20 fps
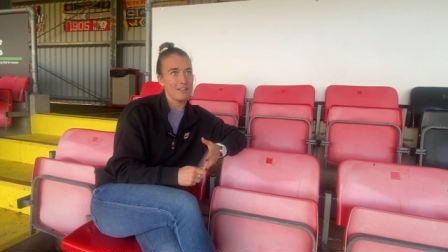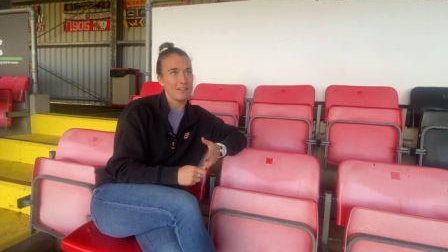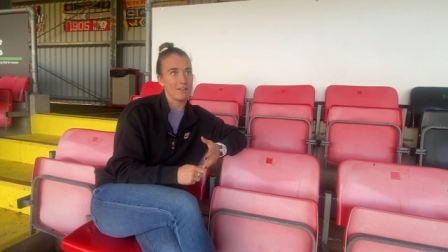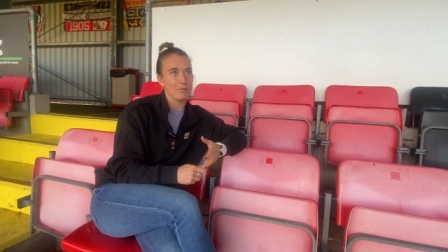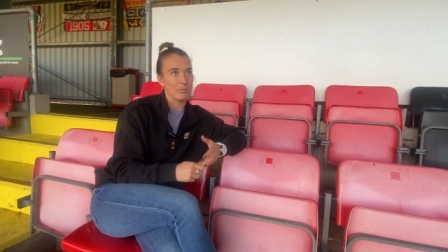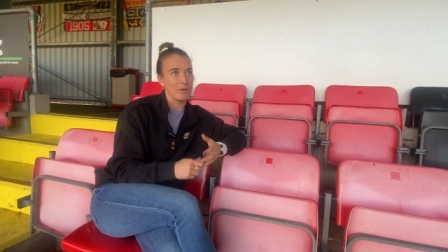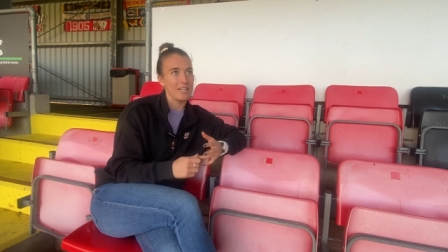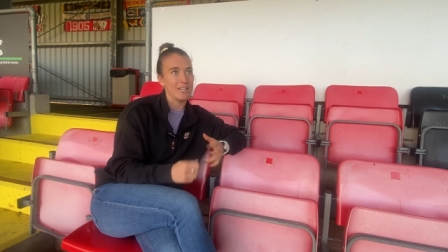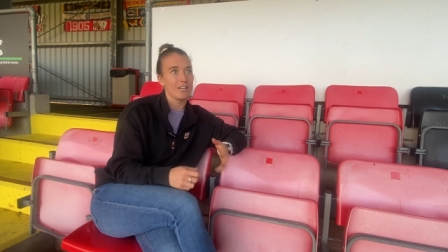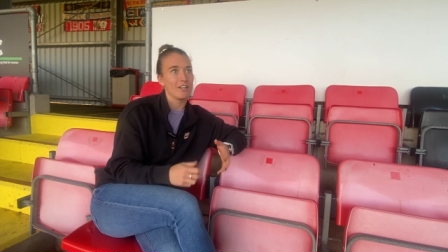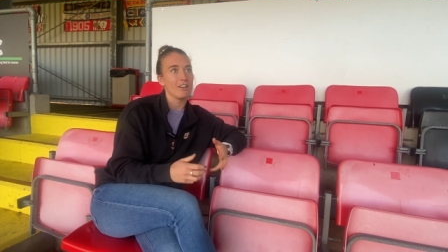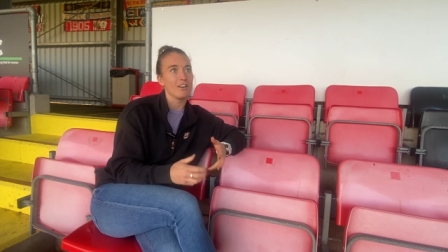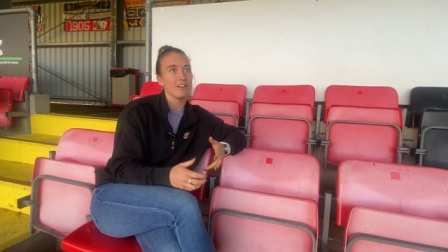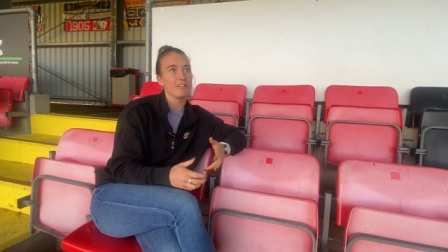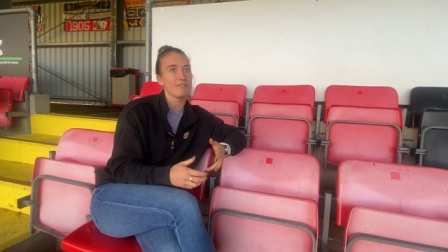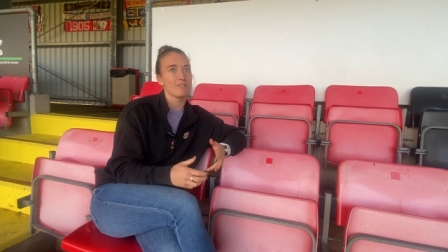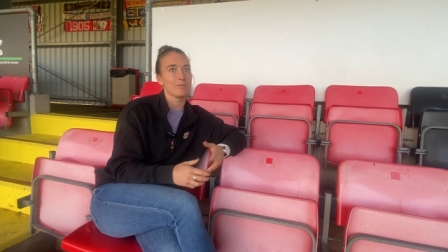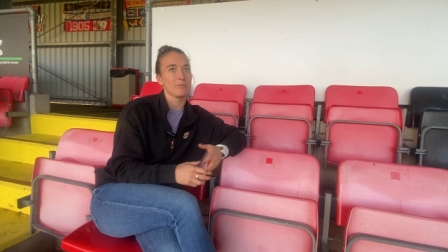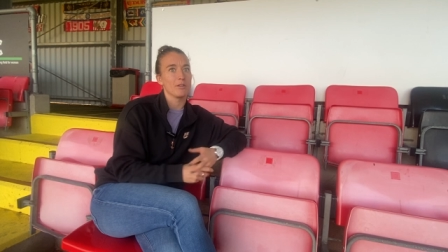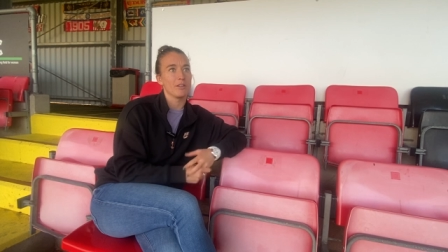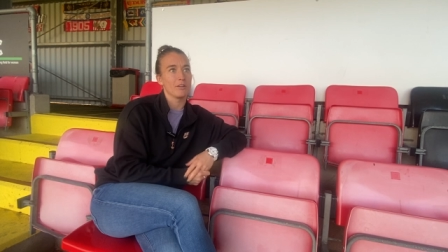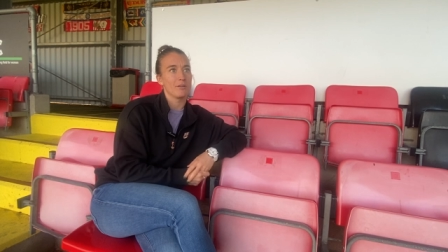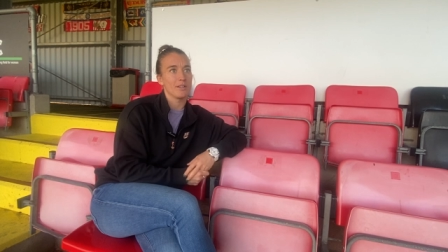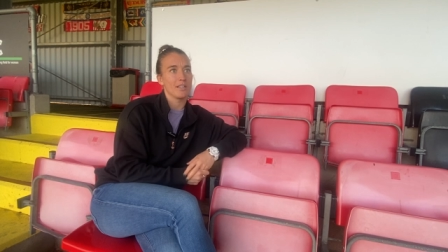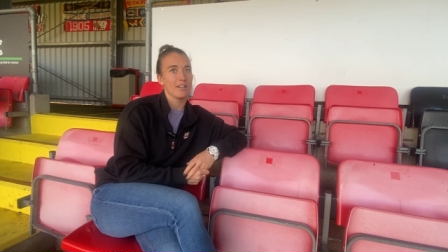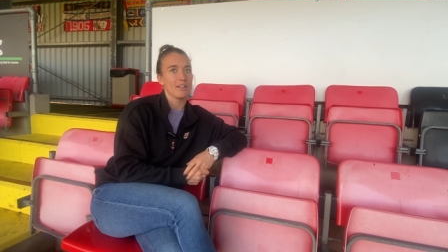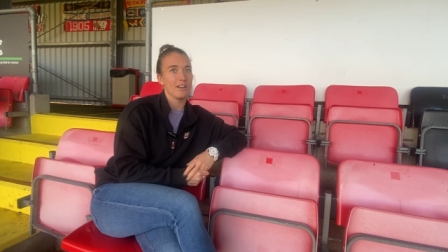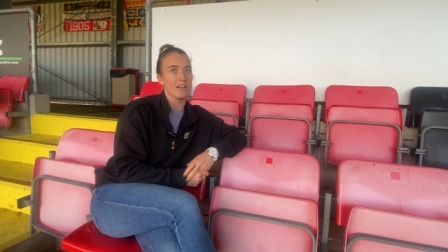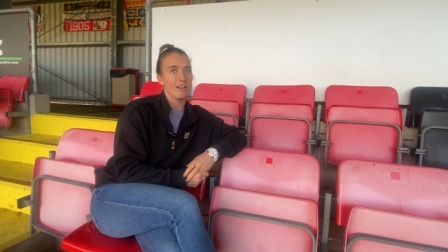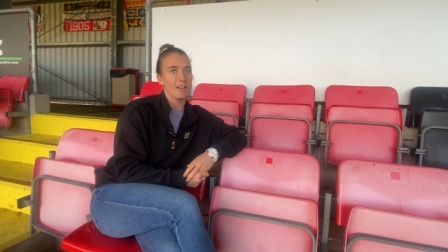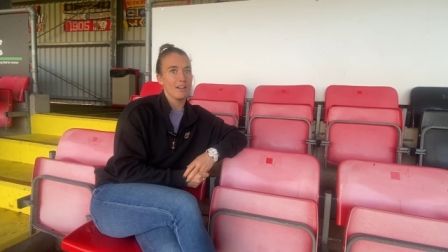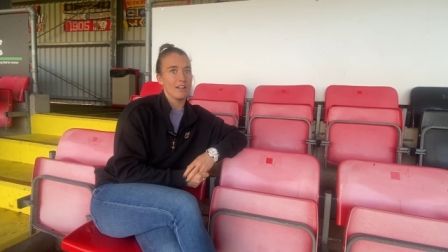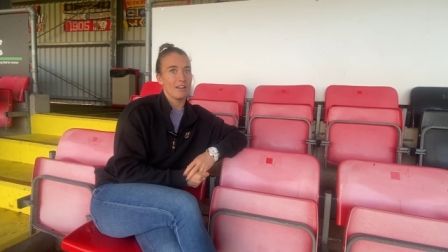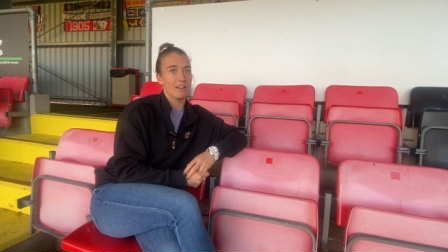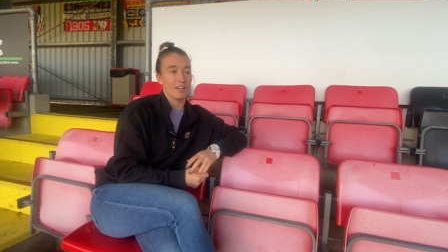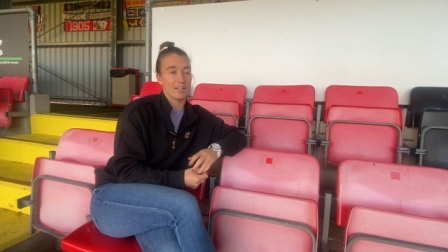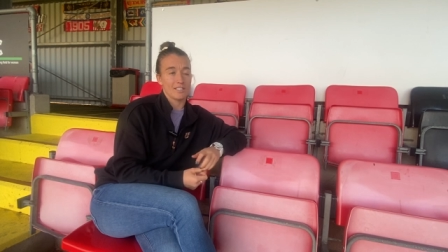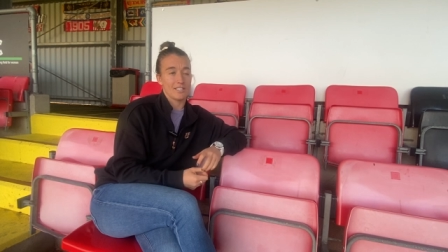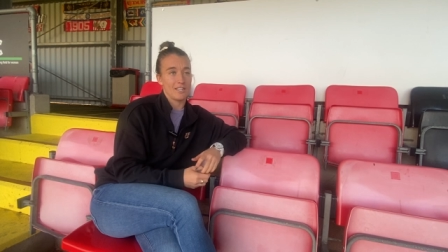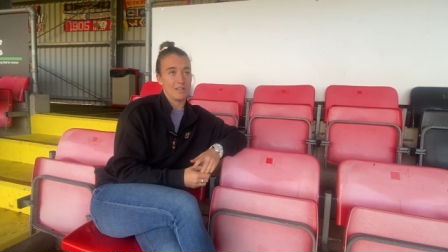Like, we can learn from you. And
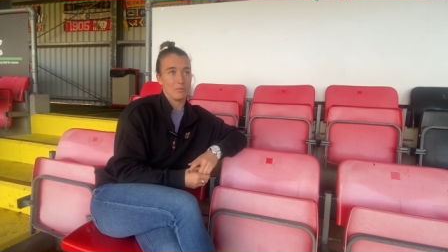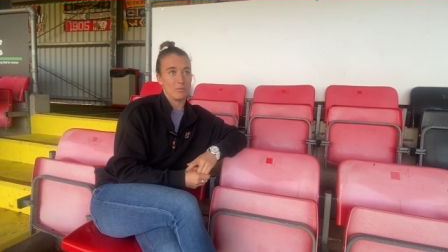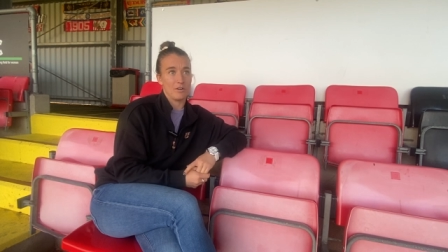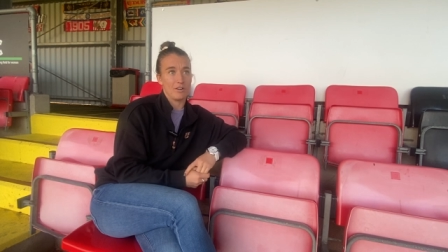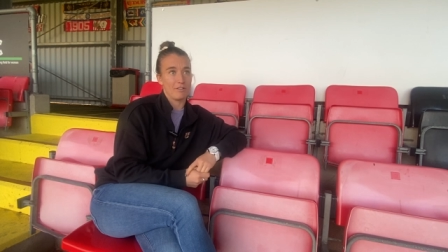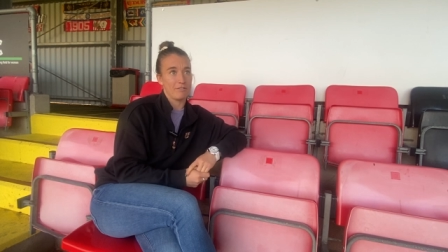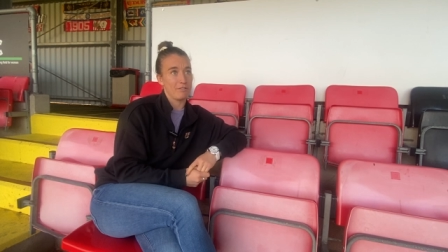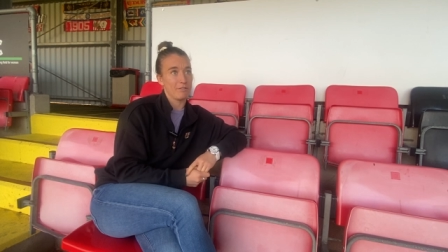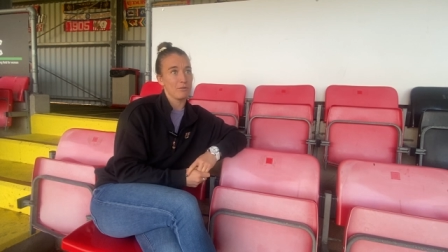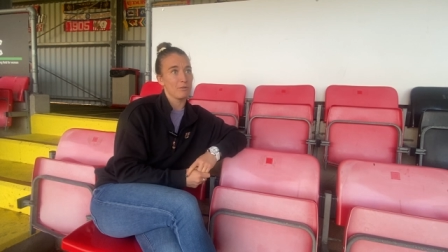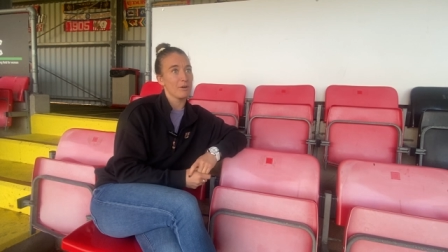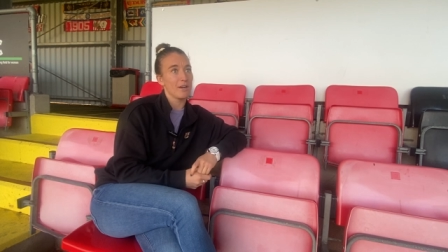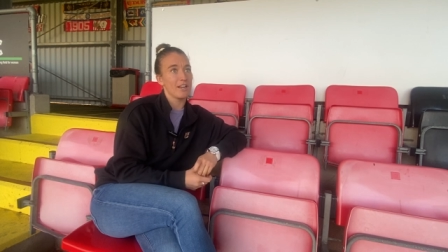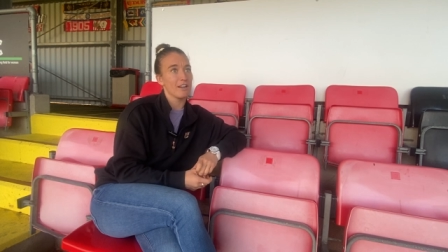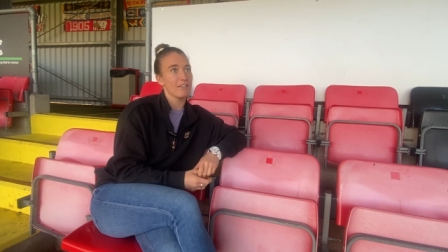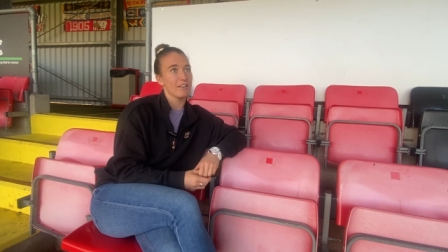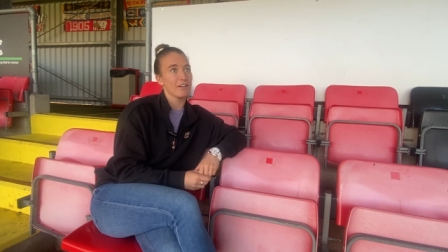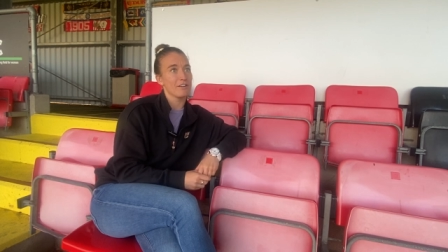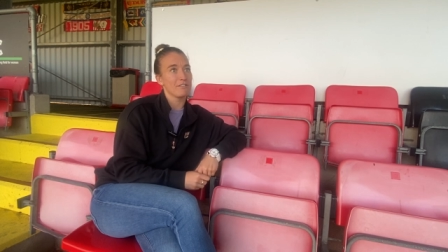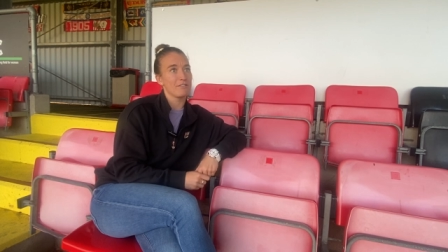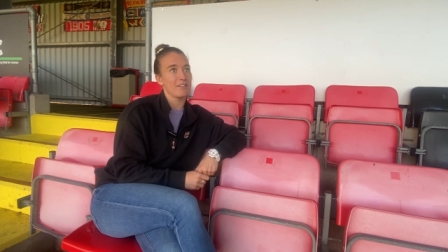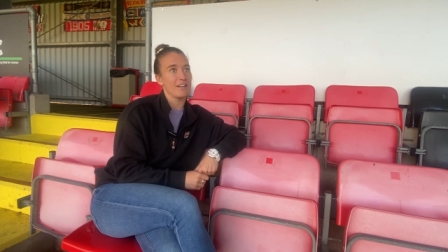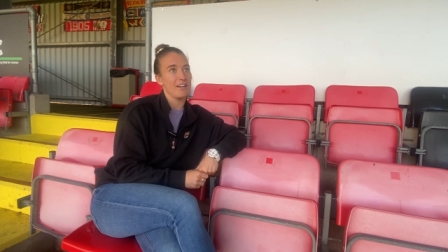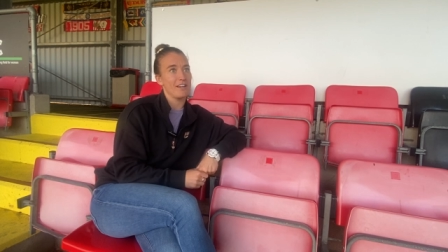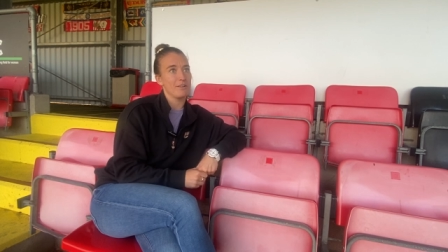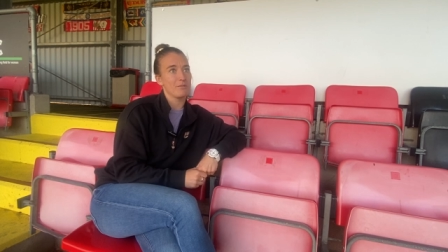like I said, I wouldn't have thought anything of that.